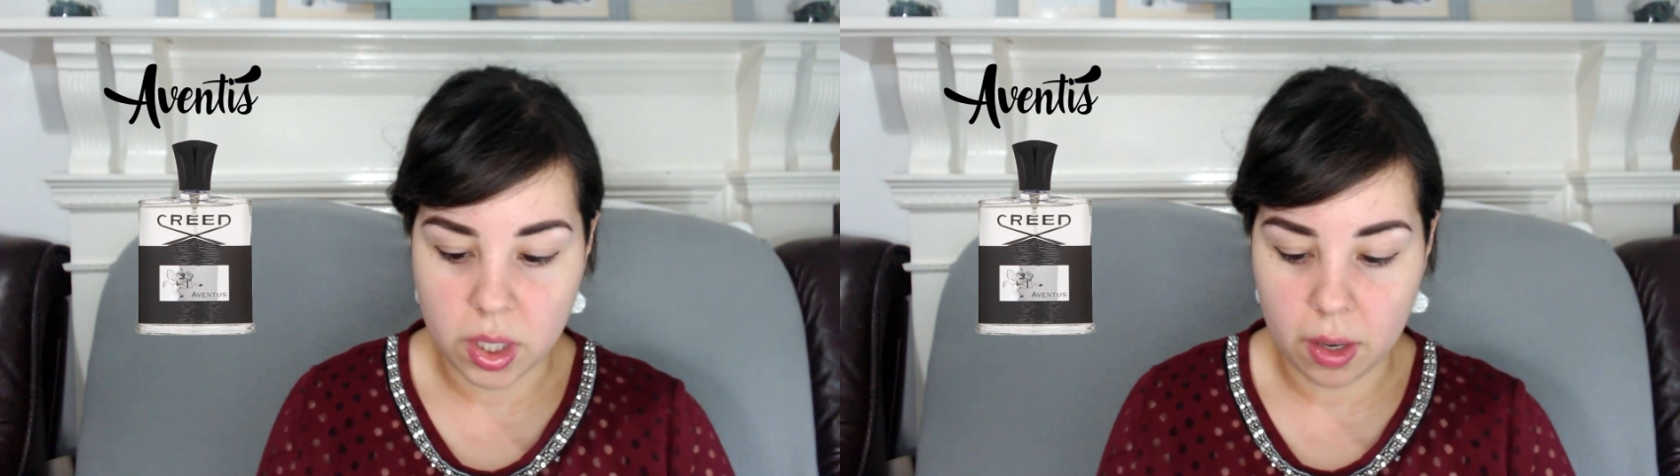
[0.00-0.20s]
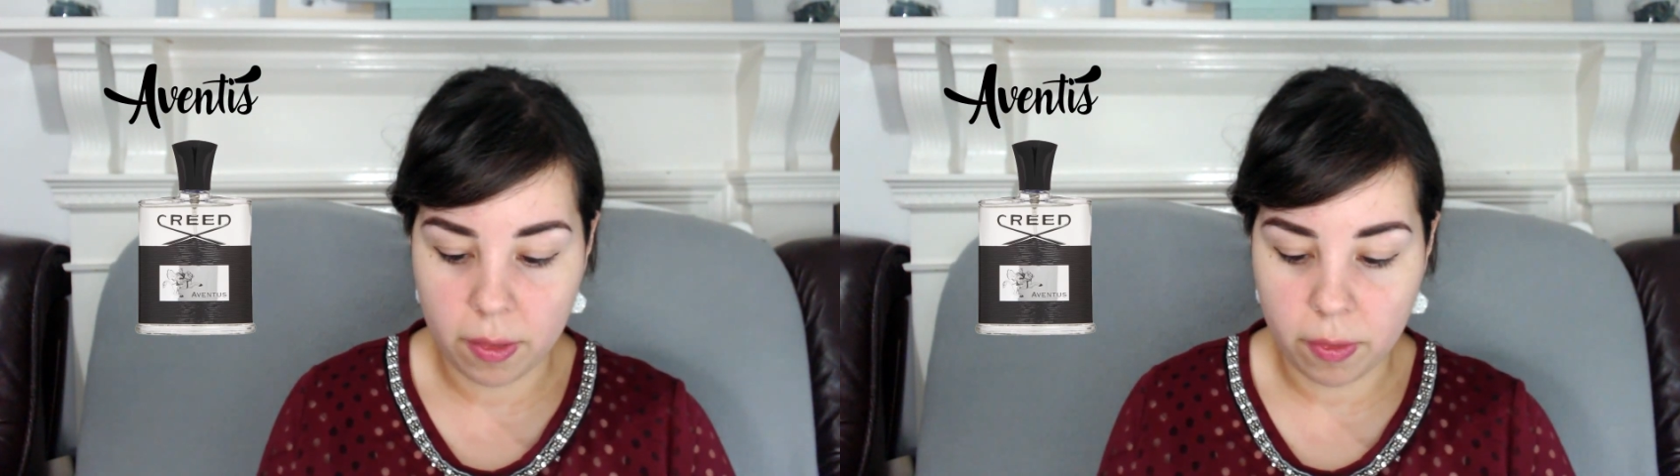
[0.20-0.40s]

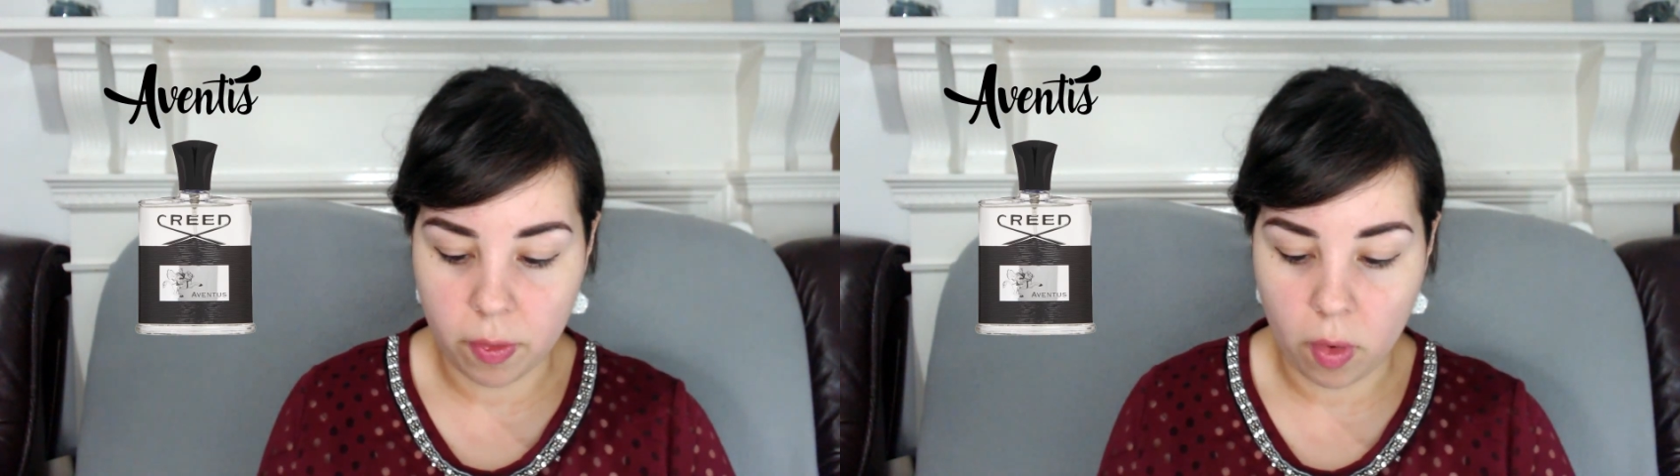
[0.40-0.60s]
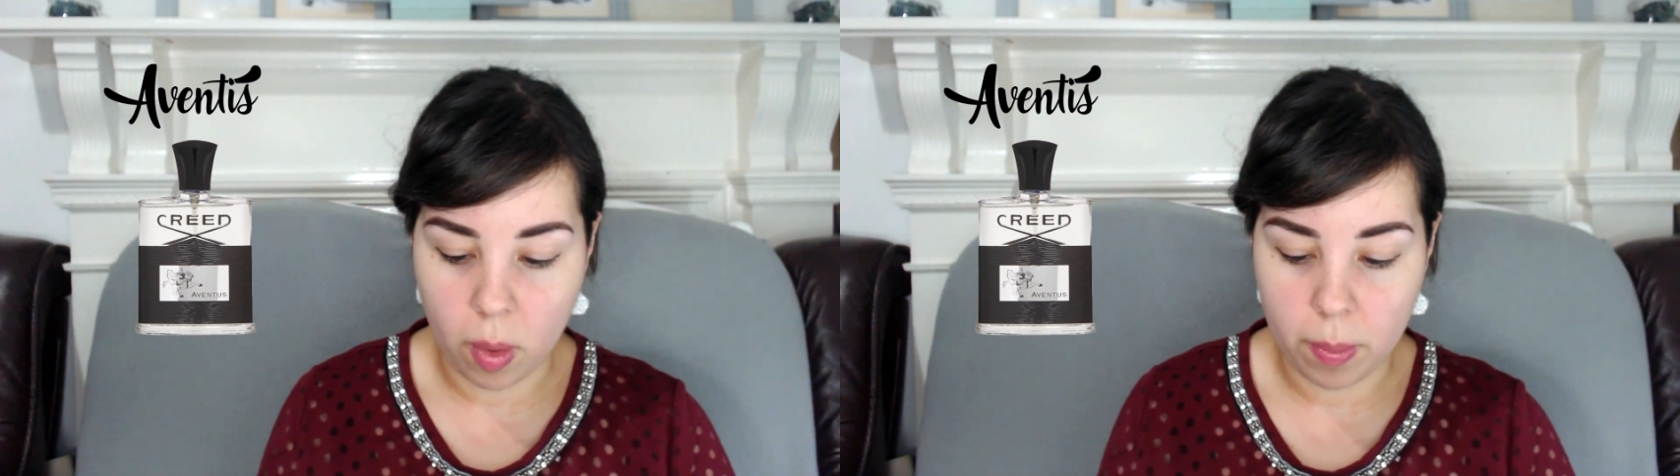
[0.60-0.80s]
it
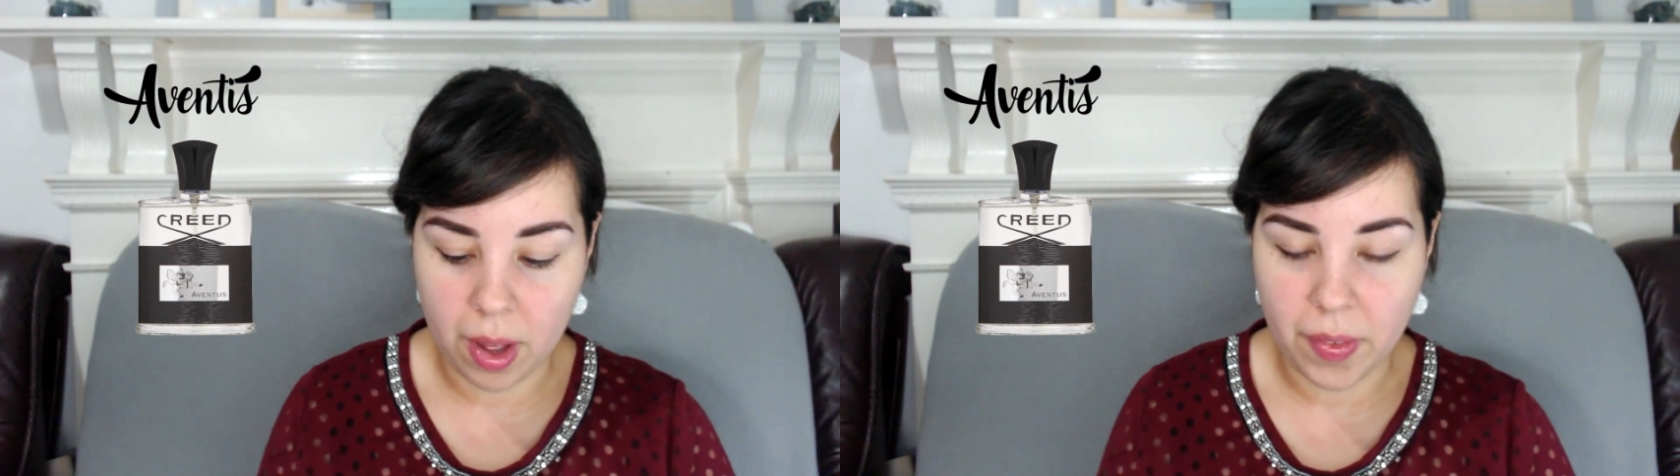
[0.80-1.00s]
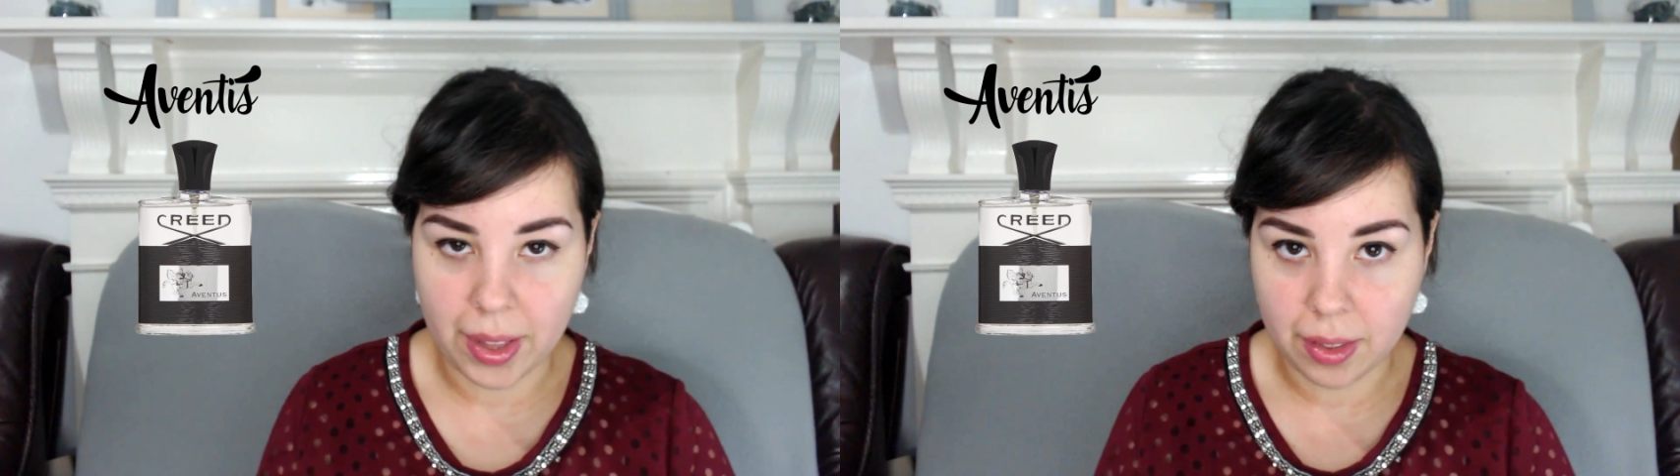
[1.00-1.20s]
from
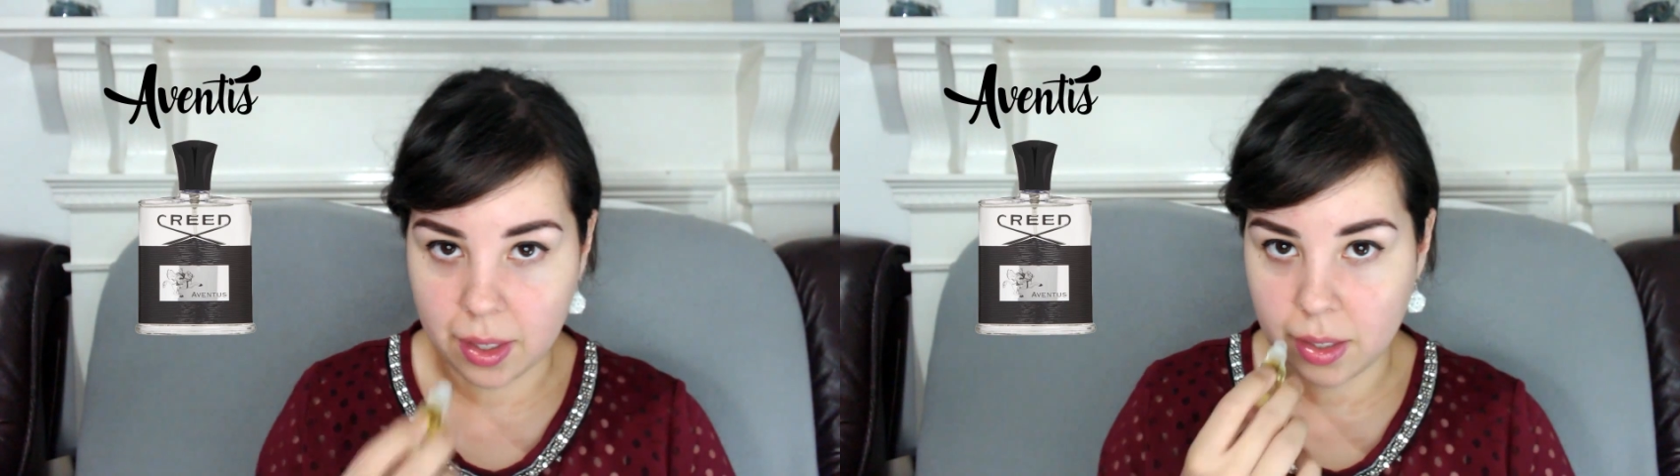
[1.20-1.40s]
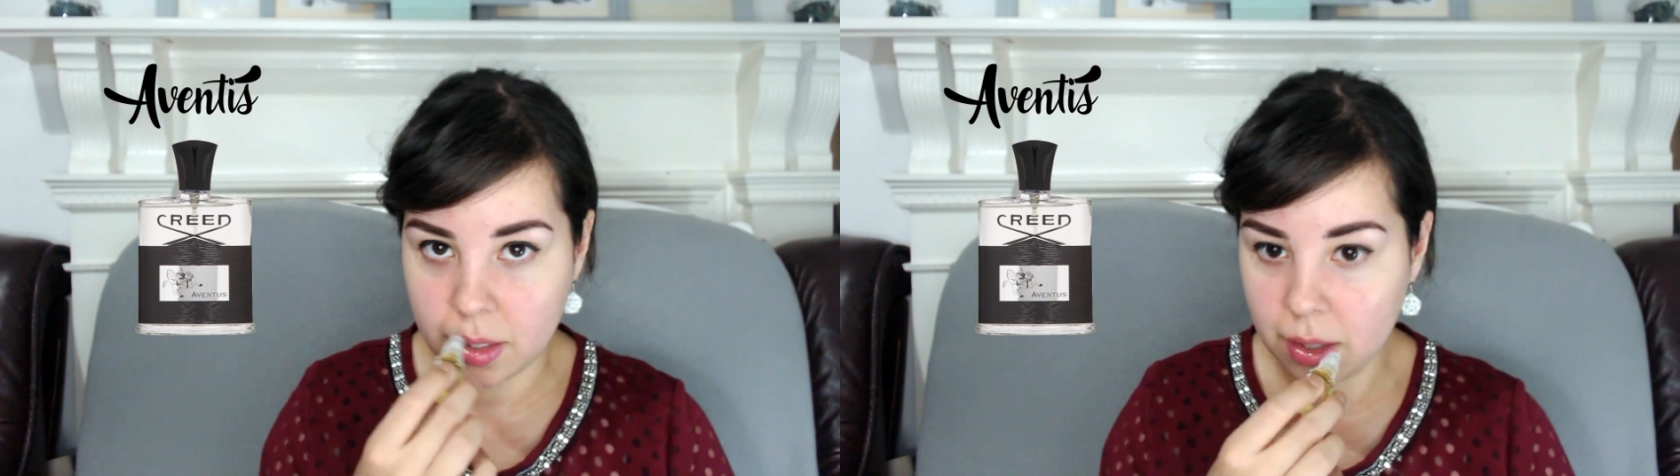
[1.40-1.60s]

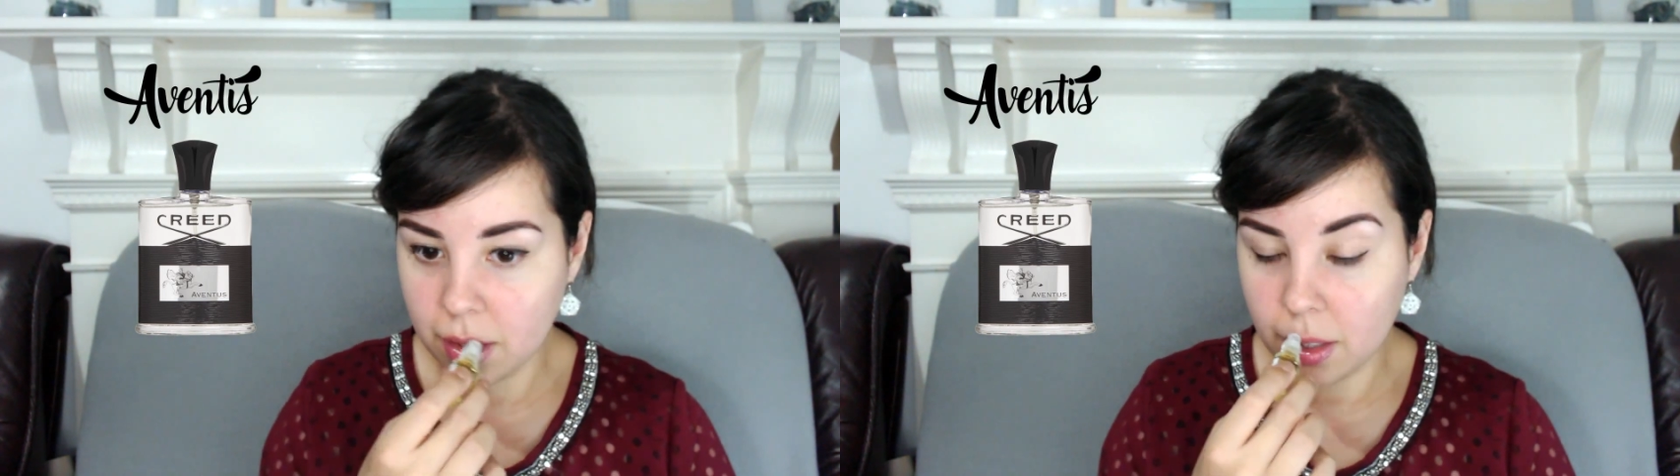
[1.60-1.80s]
Aventus.